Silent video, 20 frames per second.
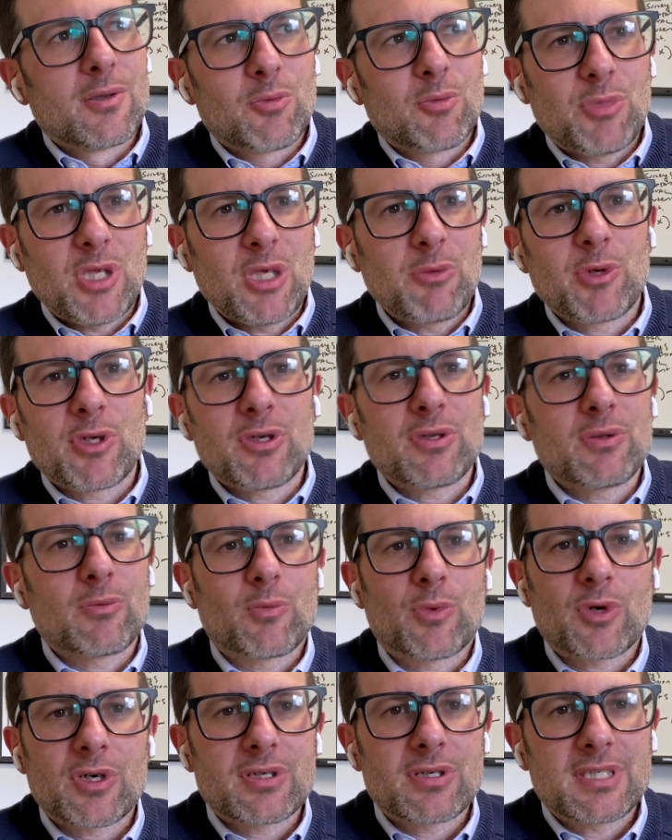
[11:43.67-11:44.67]
People
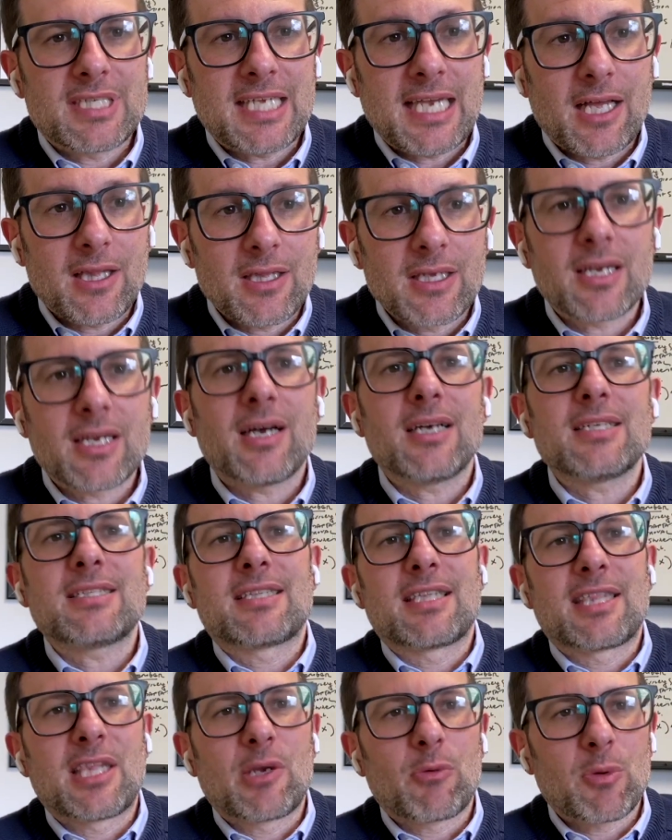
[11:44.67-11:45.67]
were telling us
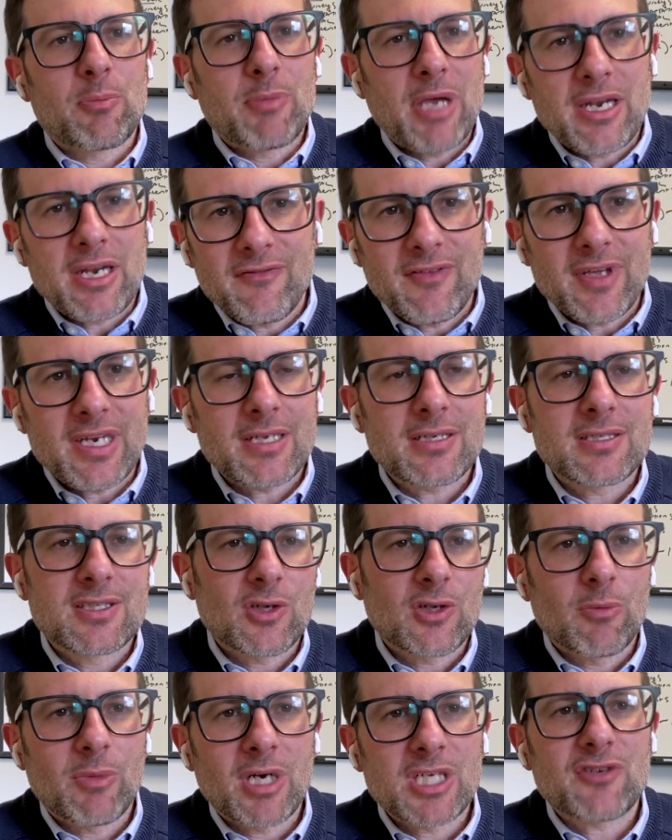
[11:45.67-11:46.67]
that they were benefiting
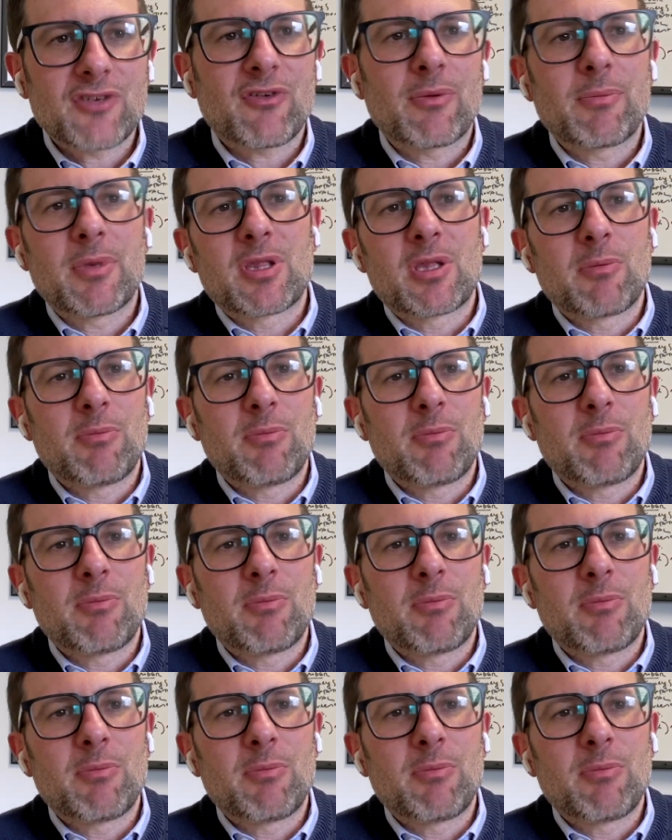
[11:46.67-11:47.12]
so much from it.